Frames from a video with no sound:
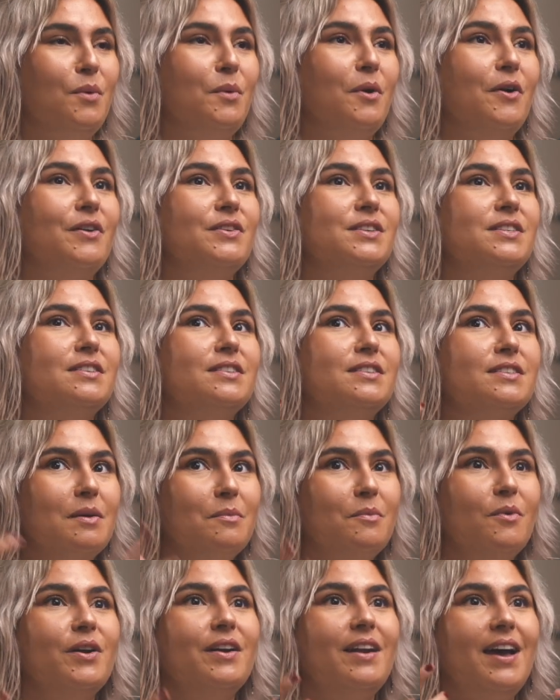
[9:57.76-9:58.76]
Whereas
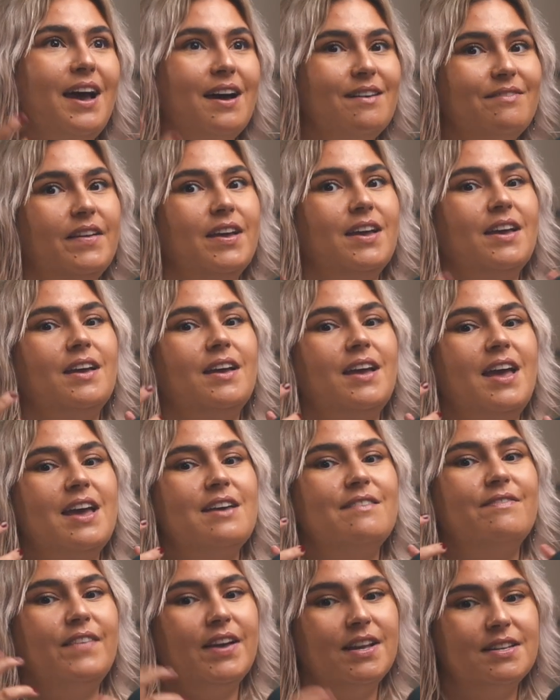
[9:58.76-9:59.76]
someone having a
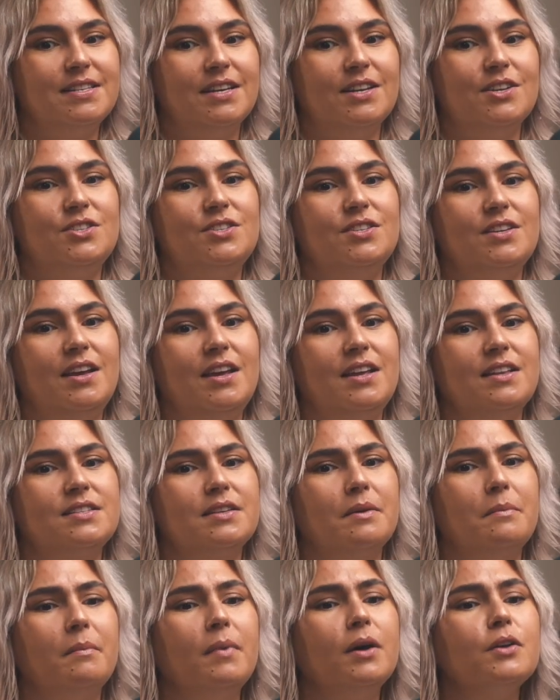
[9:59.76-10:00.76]
fetish, it's
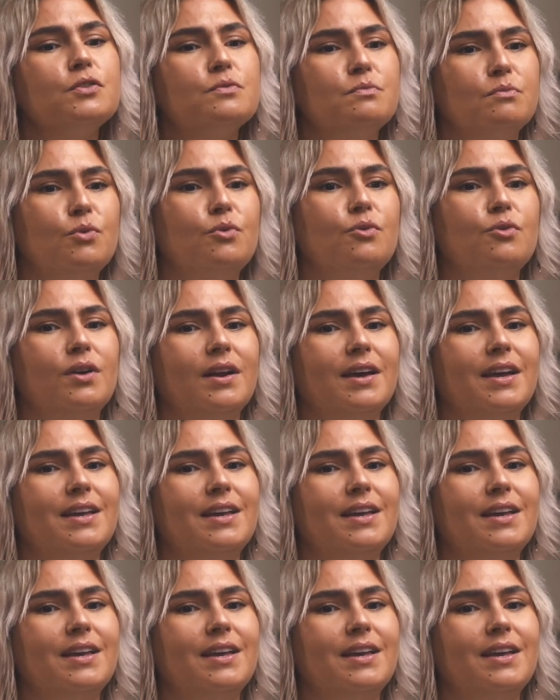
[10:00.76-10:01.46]
a much more like